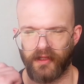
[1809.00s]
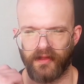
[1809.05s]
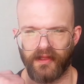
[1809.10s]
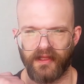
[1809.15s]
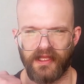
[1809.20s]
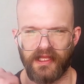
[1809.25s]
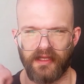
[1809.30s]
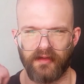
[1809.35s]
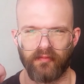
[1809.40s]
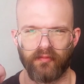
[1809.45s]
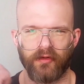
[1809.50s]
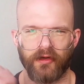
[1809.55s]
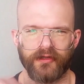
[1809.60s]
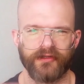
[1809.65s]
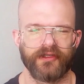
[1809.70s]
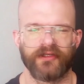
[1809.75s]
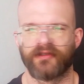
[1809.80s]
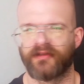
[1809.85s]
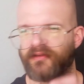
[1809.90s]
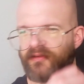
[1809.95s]
the heat
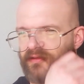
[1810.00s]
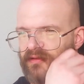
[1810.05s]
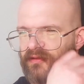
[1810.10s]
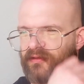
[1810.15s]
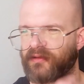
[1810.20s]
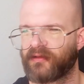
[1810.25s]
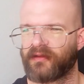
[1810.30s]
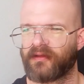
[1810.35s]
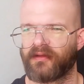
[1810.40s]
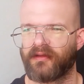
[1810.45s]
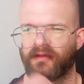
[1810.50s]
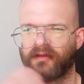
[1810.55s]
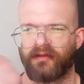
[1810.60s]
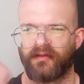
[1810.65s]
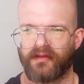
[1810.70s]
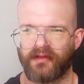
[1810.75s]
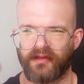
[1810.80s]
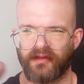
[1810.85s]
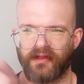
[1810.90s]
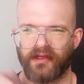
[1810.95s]
brushes
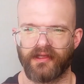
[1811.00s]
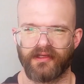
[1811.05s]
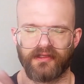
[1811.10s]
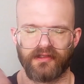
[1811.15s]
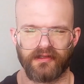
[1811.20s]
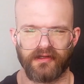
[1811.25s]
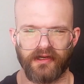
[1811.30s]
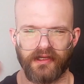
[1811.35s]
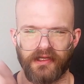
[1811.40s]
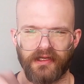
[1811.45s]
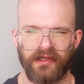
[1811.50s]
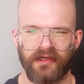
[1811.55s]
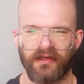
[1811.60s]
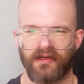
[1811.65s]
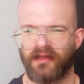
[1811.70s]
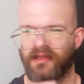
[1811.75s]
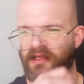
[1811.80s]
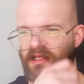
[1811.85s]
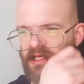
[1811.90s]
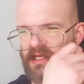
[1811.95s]
that like
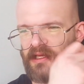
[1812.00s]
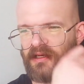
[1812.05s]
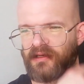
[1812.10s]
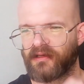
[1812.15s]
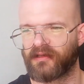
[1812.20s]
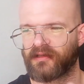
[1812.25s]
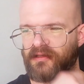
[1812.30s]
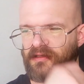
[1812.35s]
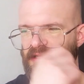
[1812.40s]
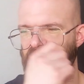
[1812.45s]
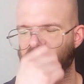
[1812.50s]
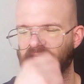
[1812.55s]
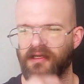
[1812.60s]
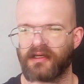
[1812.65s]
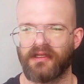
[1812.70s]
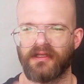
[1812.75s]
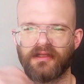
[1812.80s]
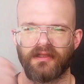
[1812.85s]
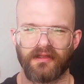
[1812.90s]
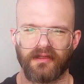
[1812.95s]
heat and
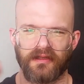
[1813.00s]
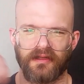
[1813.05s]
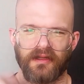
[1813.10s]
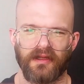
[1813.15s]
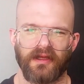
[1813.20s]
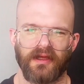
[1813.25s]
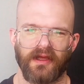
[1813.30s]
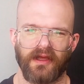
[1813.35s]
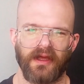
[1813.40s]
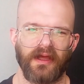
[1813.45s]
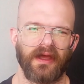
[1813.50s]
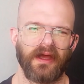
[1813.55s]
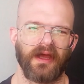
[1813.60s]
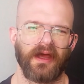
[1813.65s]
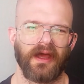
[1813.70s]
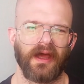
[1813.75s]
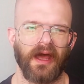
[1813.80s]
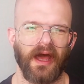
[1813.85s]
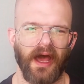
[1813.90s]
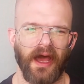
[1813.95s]
straighten it.
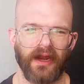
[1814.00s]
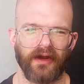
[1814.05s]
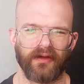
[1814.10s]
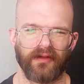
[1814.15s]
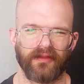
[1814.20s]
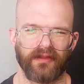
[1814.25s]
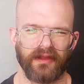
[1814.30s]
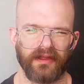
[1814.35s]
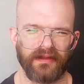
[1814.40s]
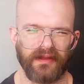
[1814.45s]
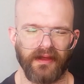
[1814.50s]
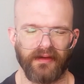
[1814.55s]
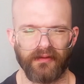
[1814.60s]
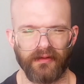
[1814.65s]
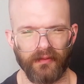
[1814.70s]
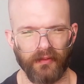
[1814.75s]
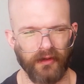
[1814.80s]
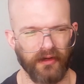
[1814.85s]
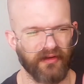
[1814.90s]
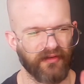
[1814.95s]
I don't think that
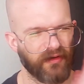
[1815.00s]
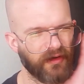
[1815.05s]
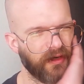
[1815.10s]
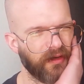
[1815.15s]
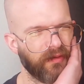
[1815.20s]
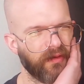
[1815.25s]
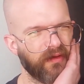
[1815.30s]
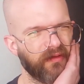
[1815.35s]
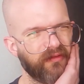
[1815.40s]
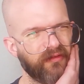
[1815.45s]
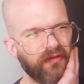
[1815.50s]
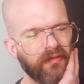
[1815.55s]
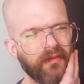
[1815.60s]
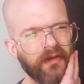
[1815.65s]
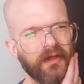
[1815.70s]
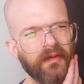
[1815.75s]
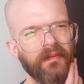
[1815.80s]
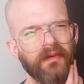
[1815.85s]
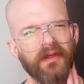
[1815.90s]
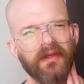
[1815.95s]
would work very well for
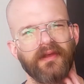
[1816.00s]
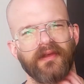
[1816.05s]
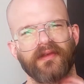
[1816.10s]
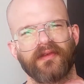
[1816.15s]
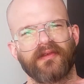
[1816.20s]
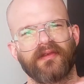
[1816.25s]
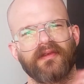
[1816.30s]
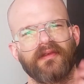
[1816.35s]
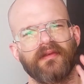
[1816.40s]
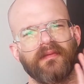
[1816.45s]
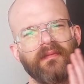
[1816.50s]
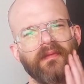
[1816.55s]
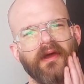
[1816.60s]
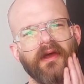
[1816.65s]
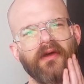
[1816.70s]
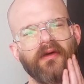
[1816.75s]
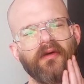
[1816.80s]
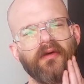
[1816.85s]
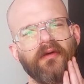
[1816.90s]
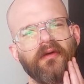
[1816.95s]
me because my
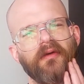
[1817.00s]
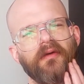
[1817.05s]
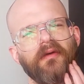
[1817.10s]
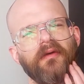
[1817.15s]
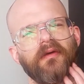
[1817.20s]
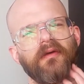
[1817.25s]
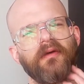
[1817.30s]
whole